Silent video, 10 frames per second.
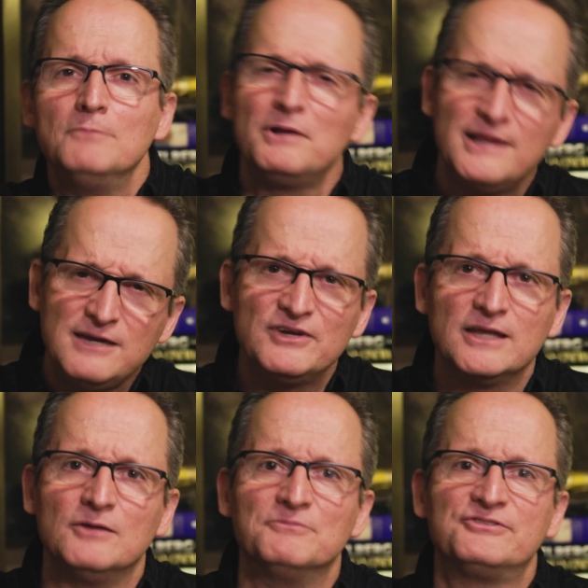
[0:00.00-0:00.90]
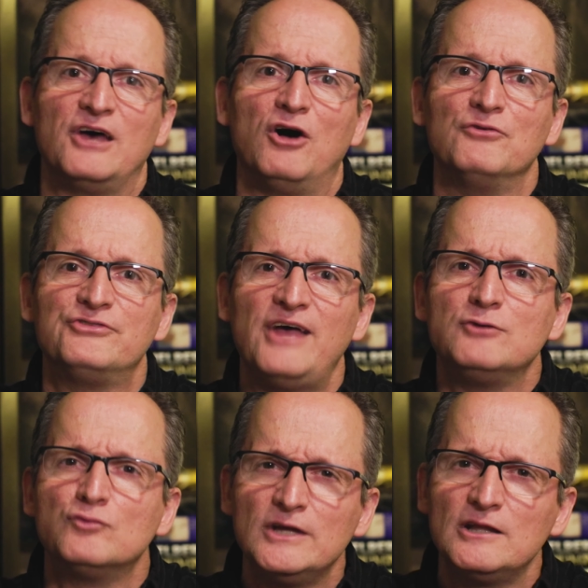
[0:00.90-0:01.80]
believing in themselves
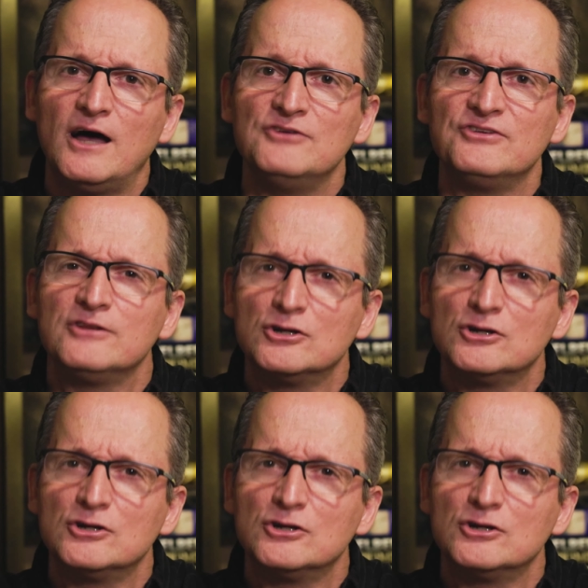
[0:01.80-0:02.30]
and realizing